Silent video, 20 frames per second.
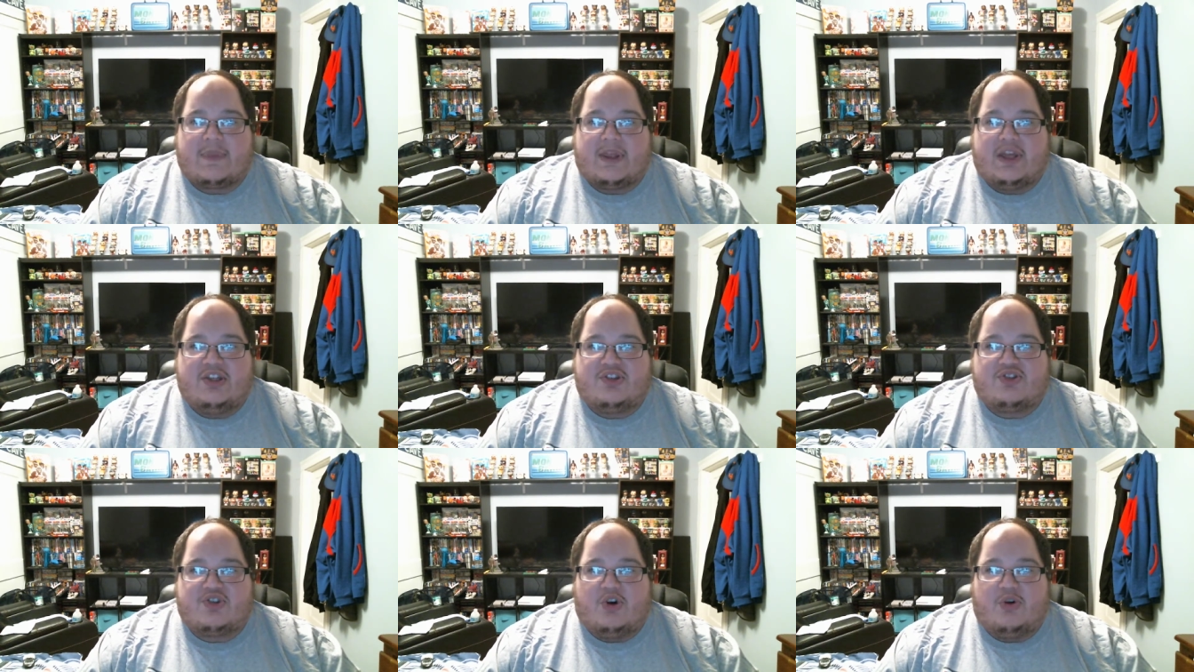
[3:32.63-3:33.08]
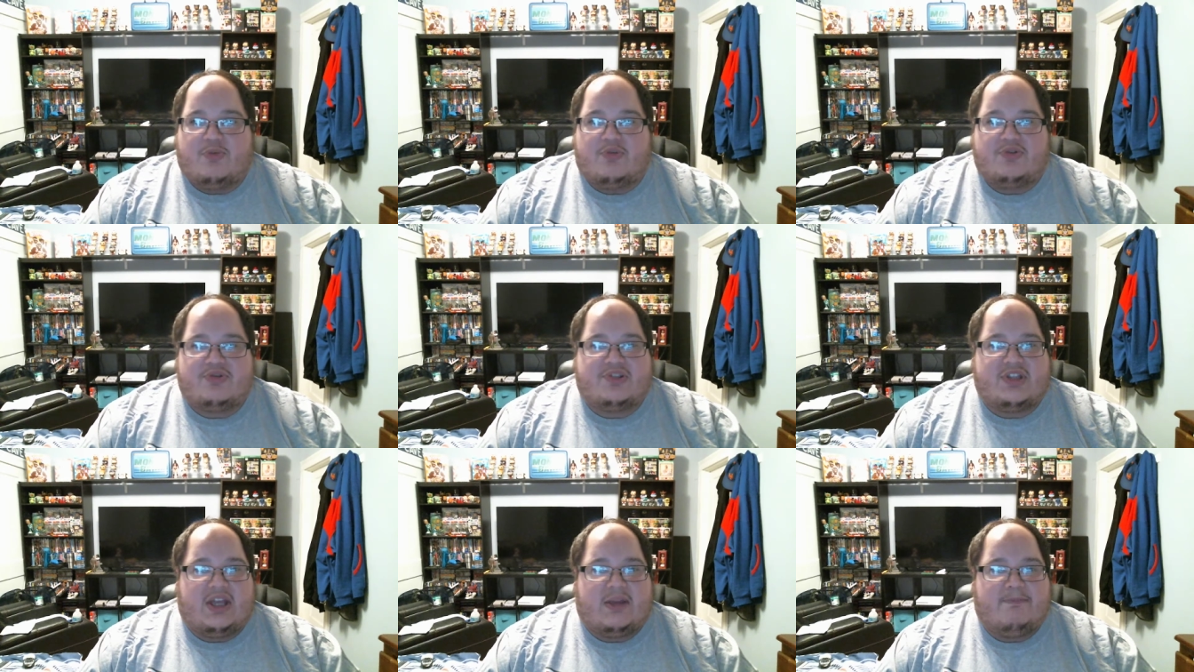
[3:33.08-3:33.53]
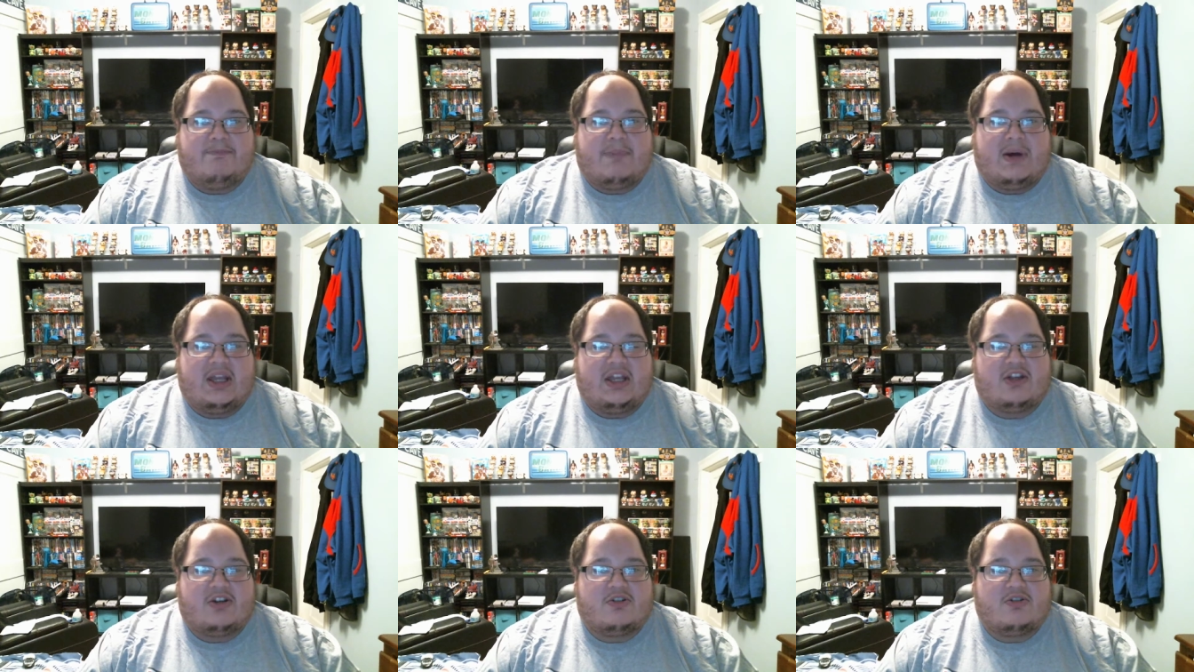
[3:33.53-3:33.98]
It's almost like
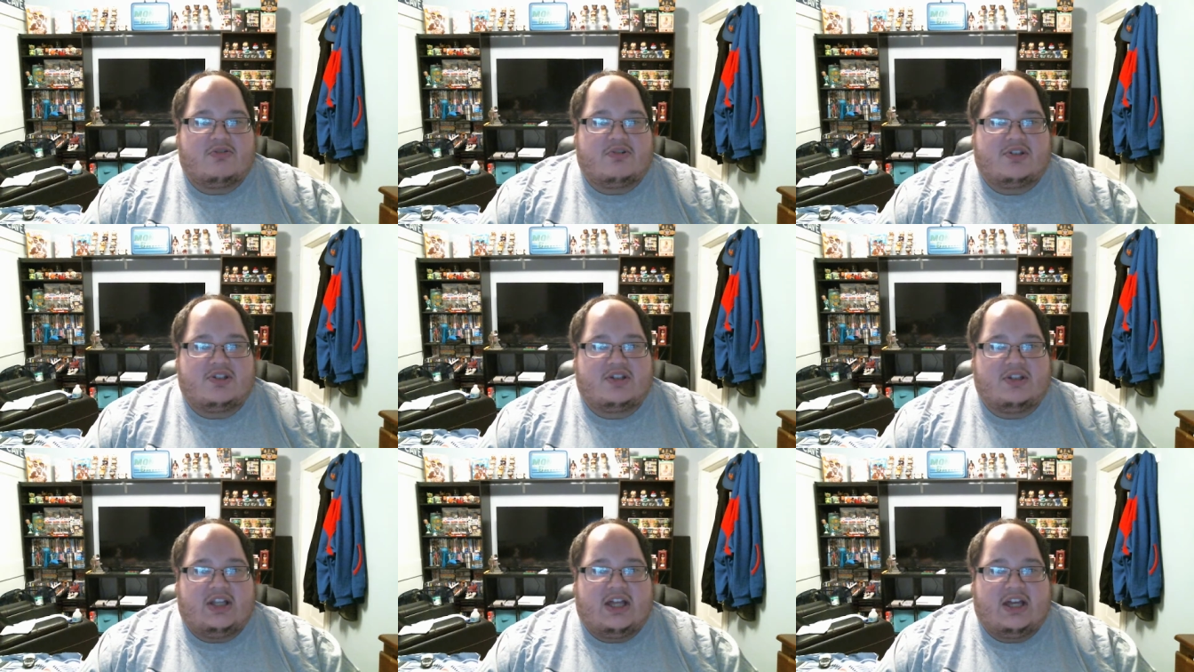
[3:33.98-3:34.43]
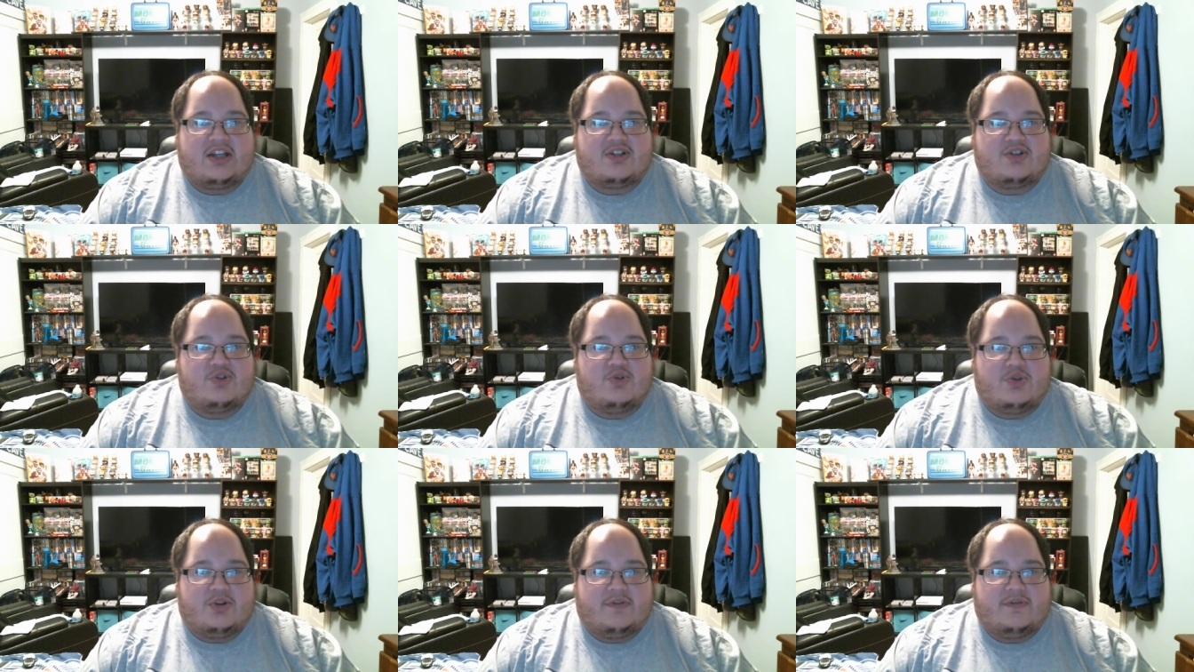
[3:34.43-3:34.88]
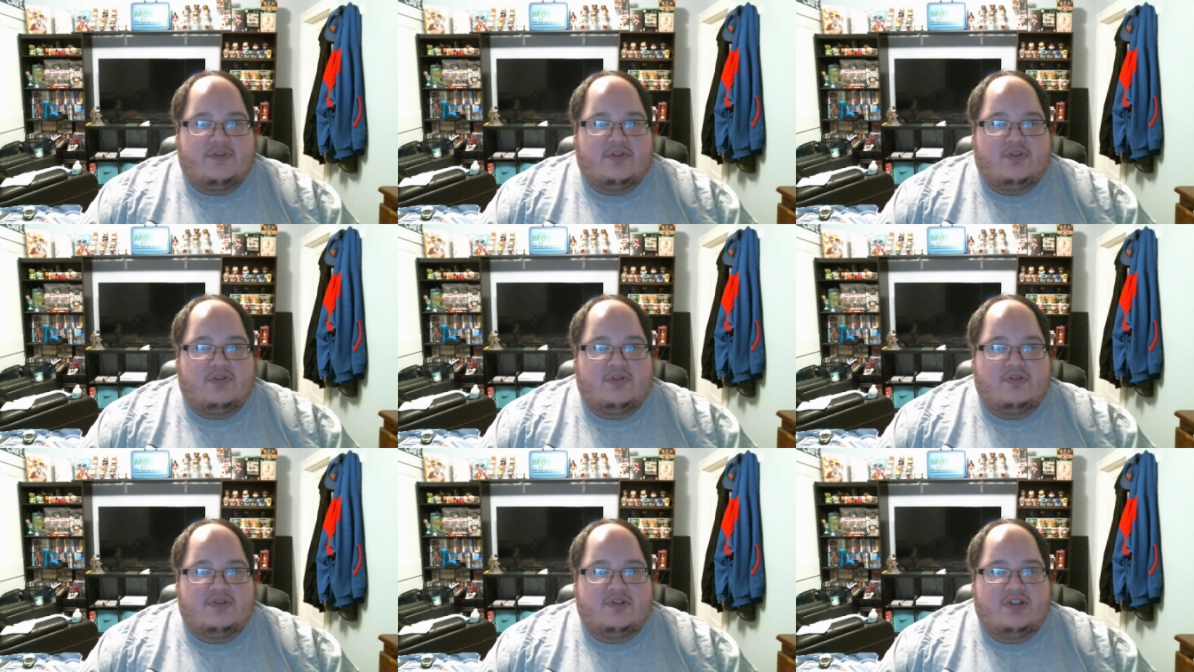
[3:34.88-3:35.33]
bikers slash
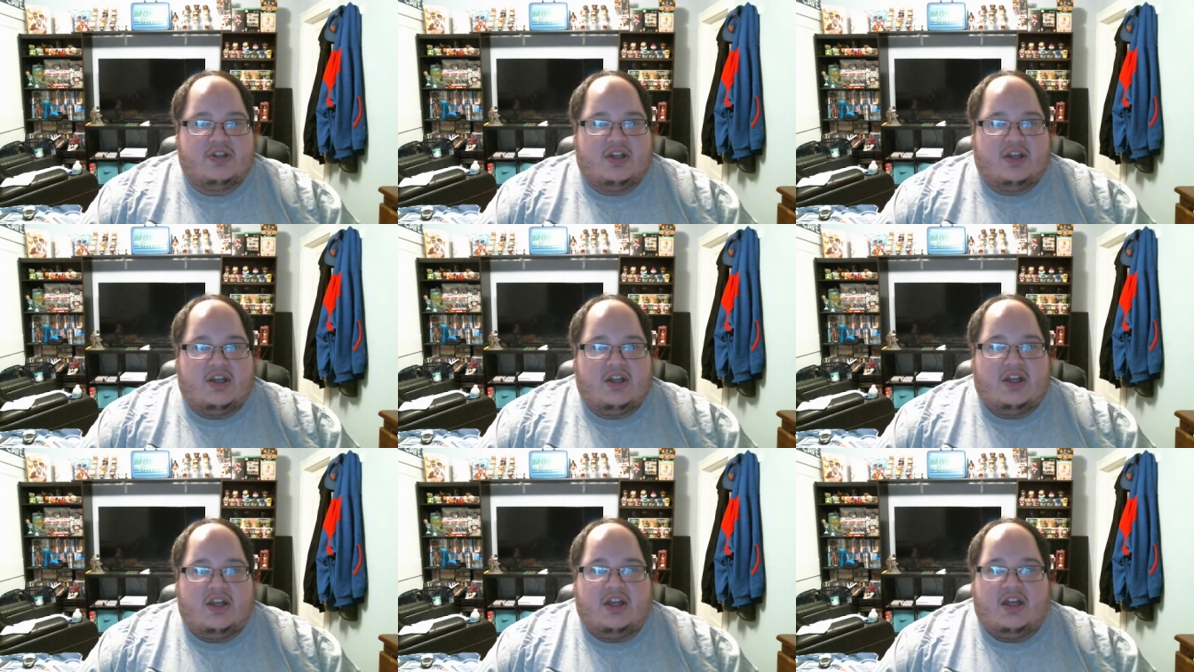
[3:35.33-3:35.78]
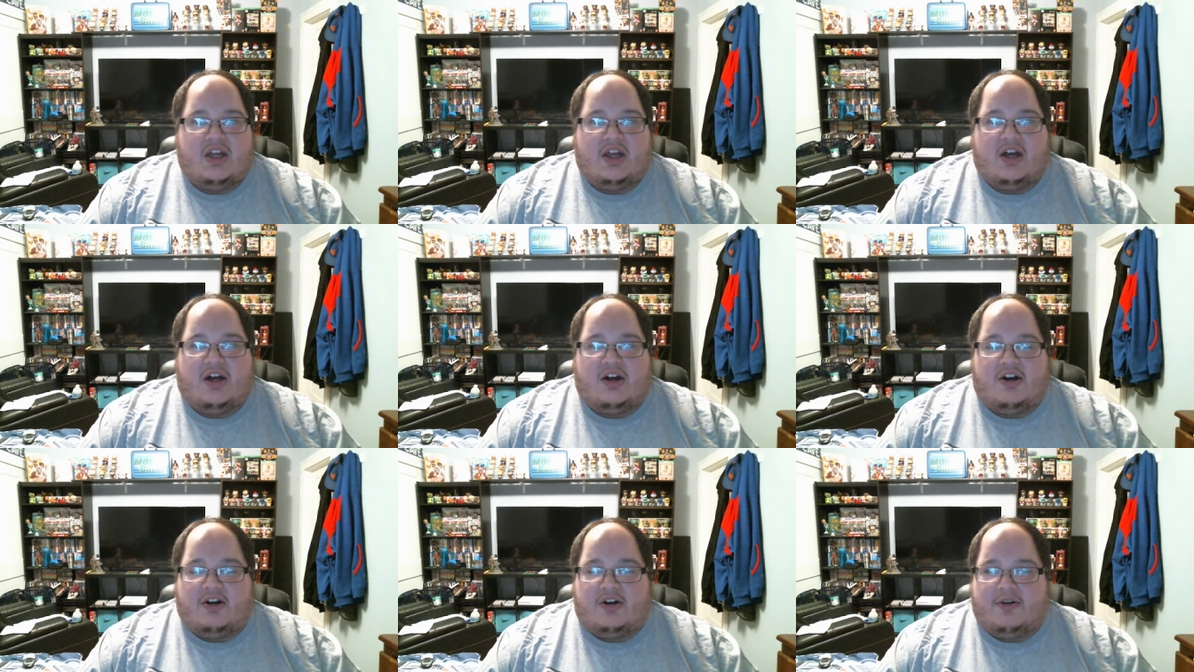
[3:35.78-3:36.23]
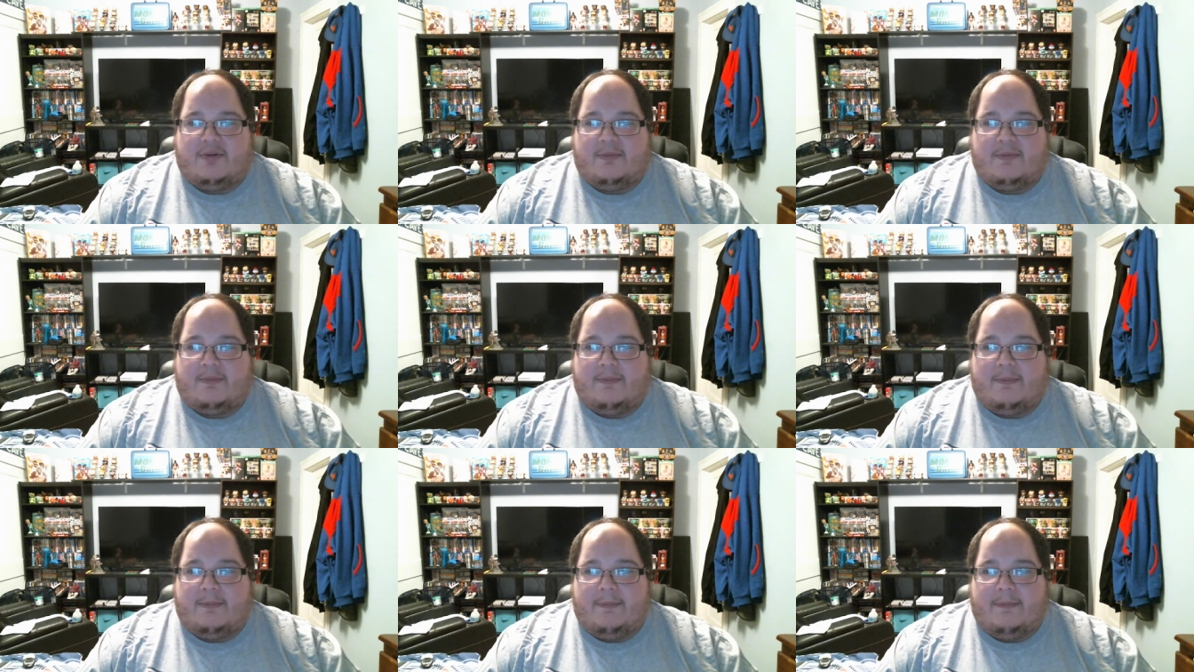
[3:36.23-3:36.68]
drifters,
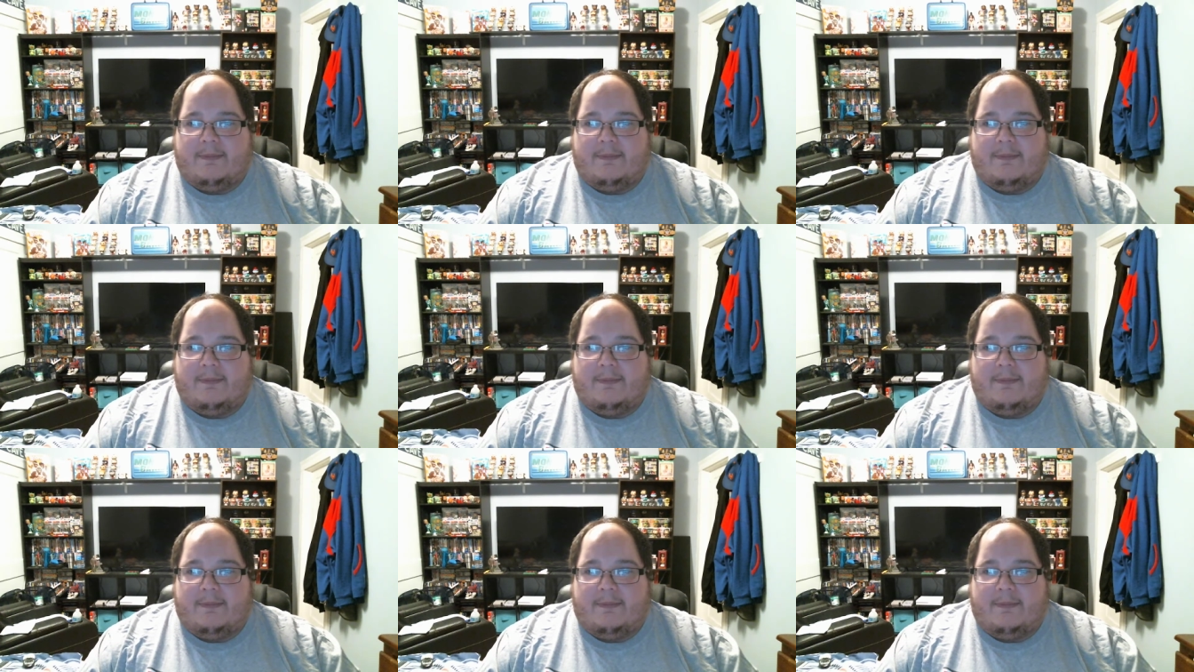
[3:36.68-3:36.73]
and